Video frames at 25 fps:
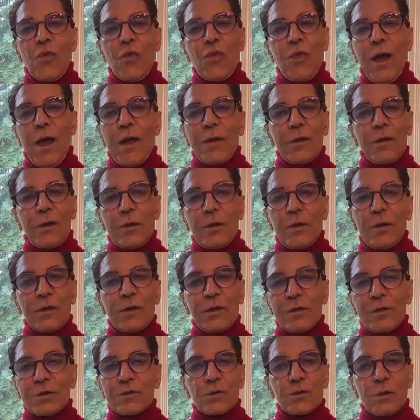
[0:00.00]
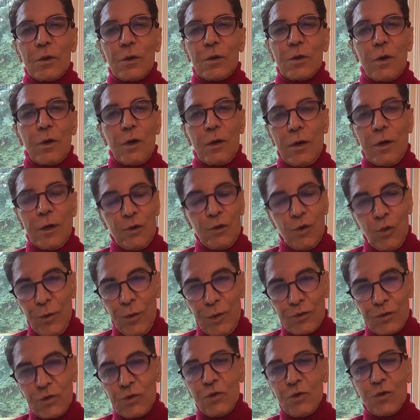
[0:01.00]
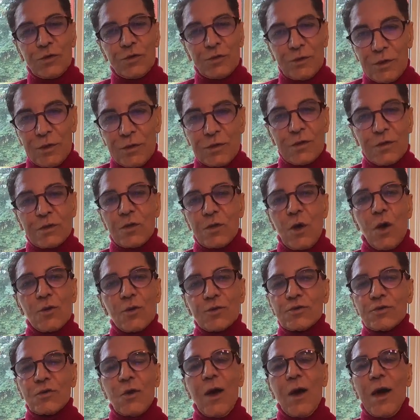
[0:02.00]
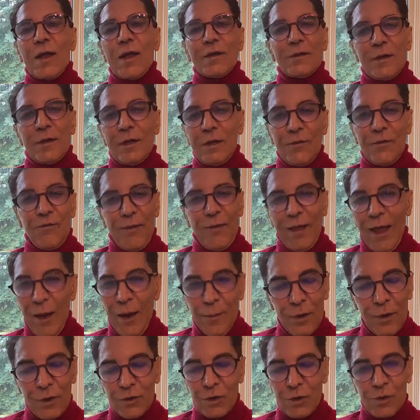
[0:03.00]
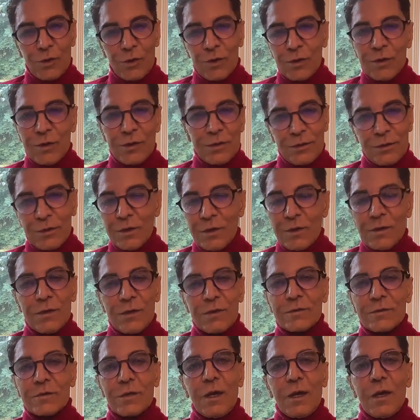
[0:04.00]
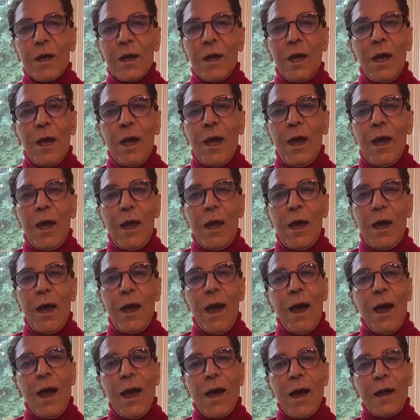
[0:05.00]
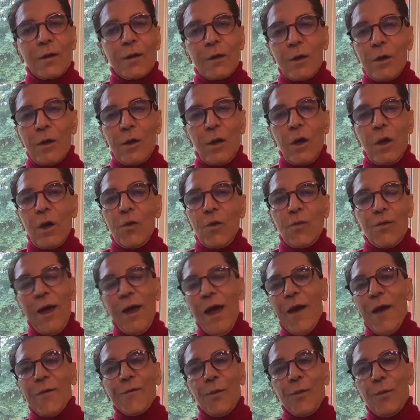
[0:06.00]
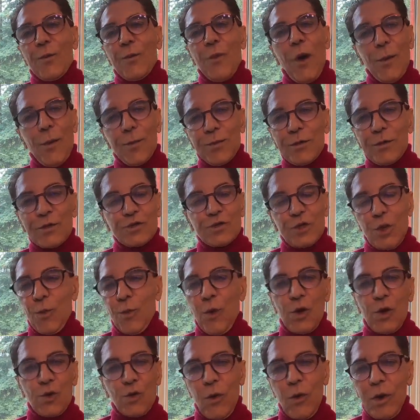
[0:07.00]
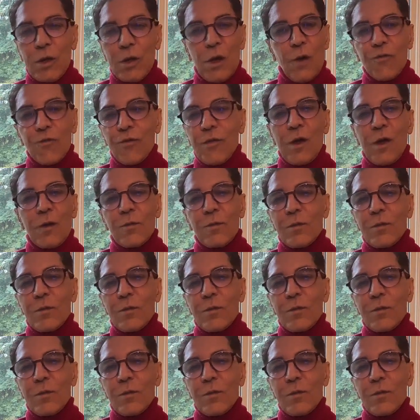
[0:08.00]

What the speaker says: that it is endometriosis is also an inflammatory disease. And we have published about one of